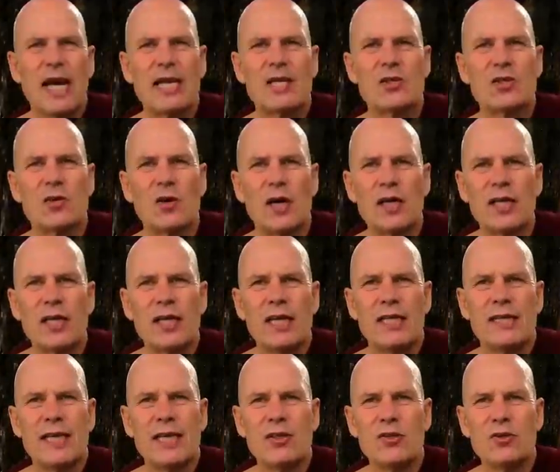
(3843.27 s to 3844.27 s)
and so on,
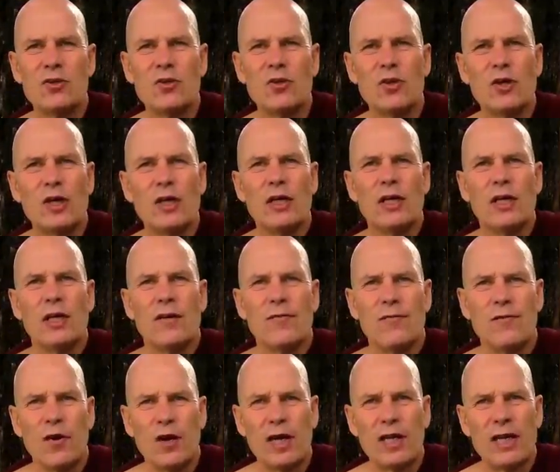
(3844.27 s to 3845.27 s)
then you
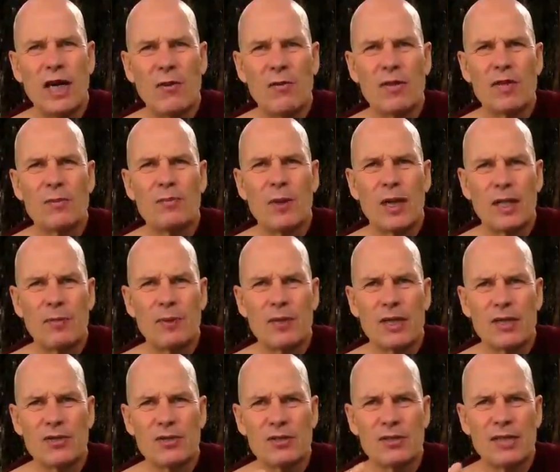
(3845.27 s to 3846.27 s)
fall in love with the body,
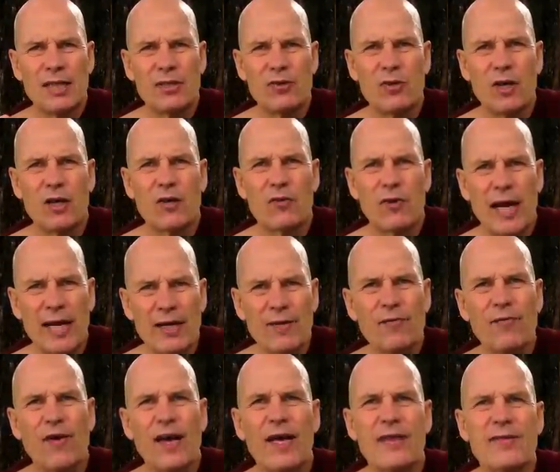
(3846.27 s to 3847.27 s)
because then you are
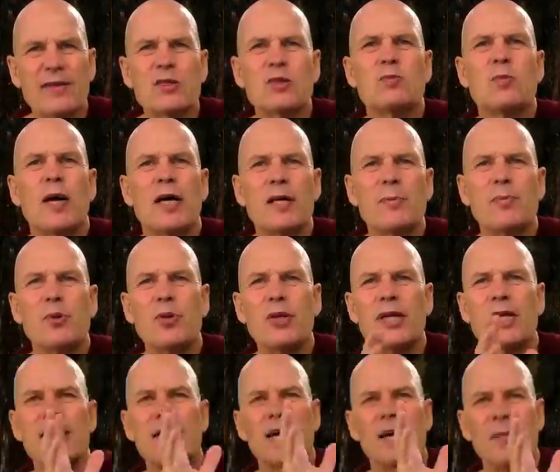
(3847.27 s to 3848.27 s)
gratifying this body,
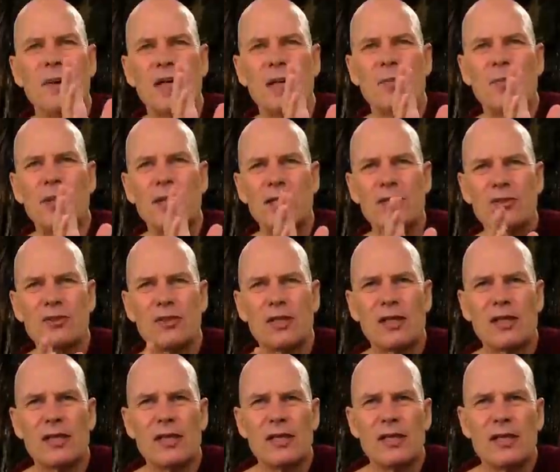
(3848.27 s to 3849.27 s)
putting it up on a
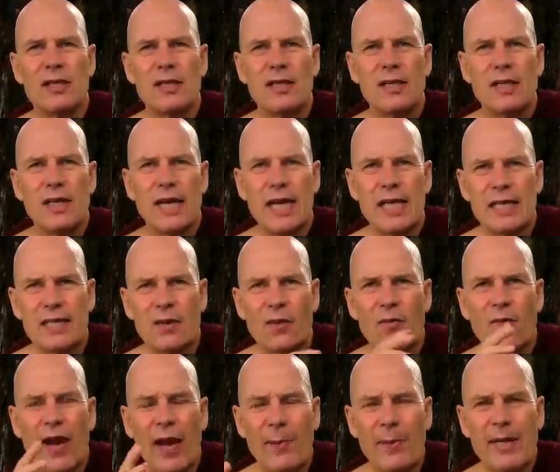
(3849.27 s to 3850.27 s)
pedestal and
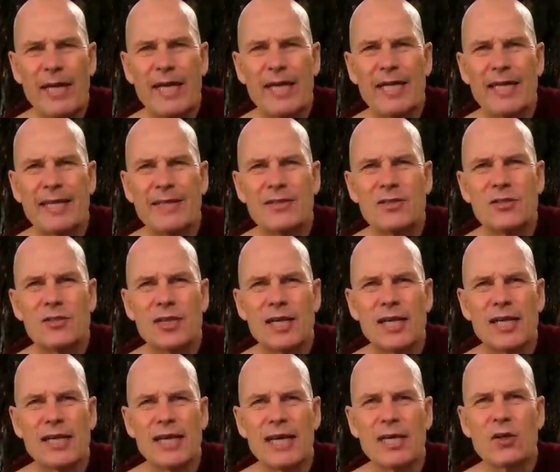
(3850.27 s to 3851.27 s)
wrapping it in
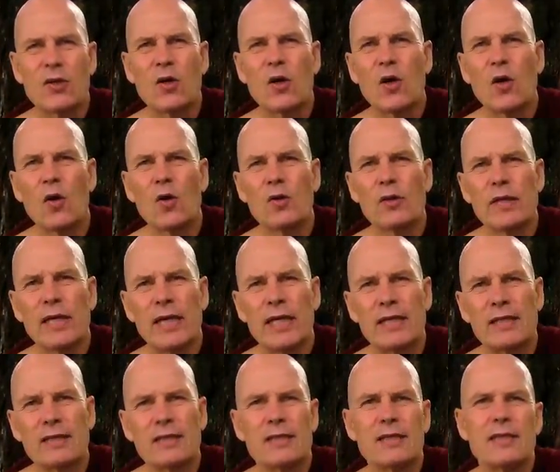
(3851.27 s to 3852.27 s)
silk and gold
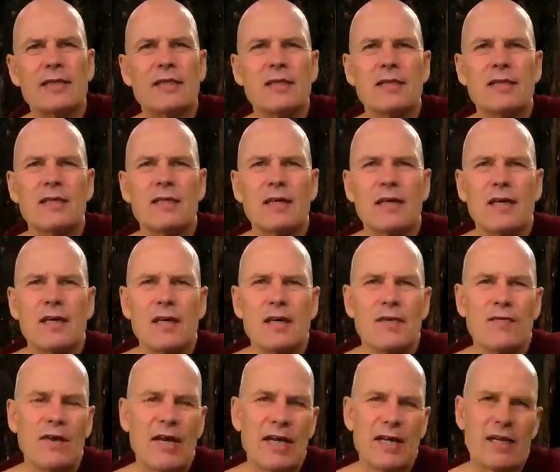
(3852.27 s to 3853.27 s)
and
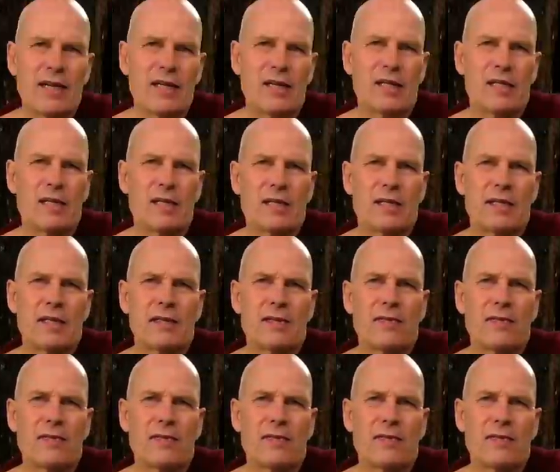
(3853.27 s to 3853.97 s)
fine cloth.